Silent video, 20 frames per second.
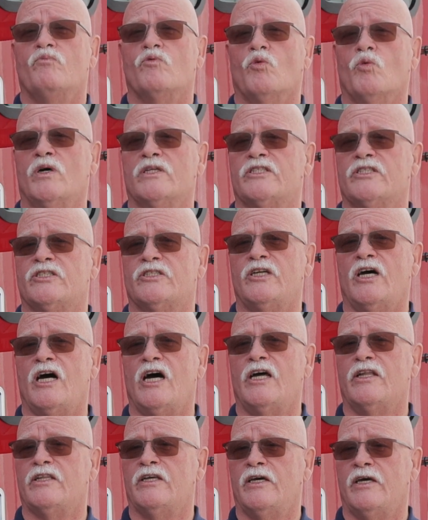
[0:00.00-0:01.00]
Once it's
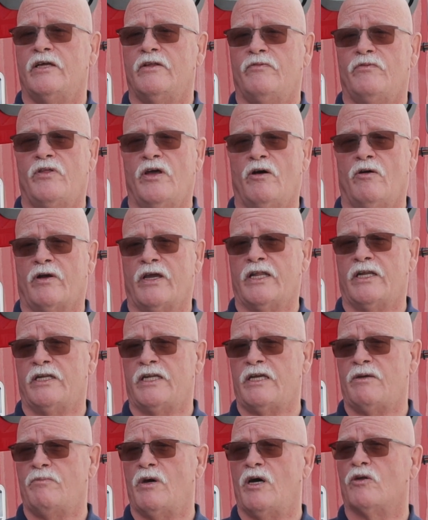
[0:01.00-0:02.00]
done, they'll get an
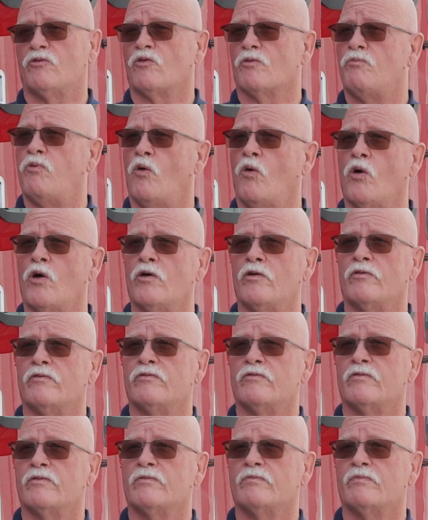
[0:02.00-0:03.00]
emailed report
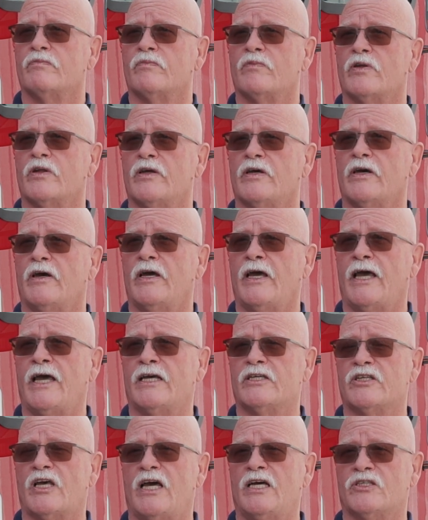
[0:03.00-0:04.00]

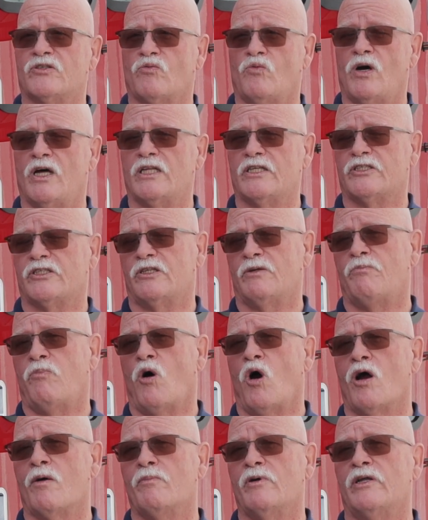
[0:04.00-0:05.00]
as well as the
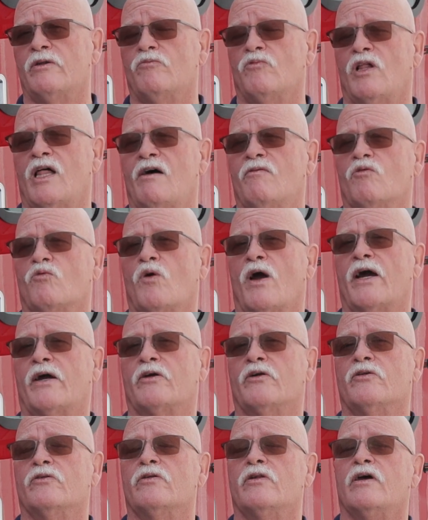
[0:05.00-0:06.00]
department will have a
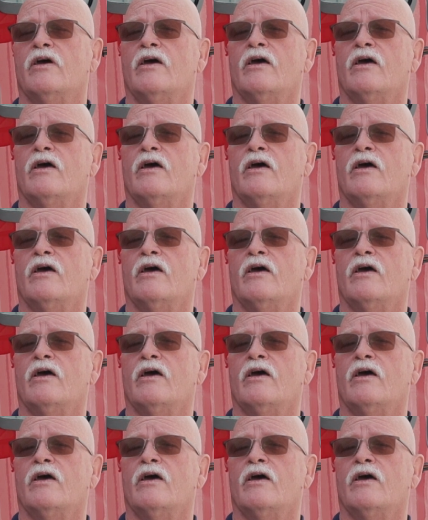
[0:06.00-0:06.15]
record.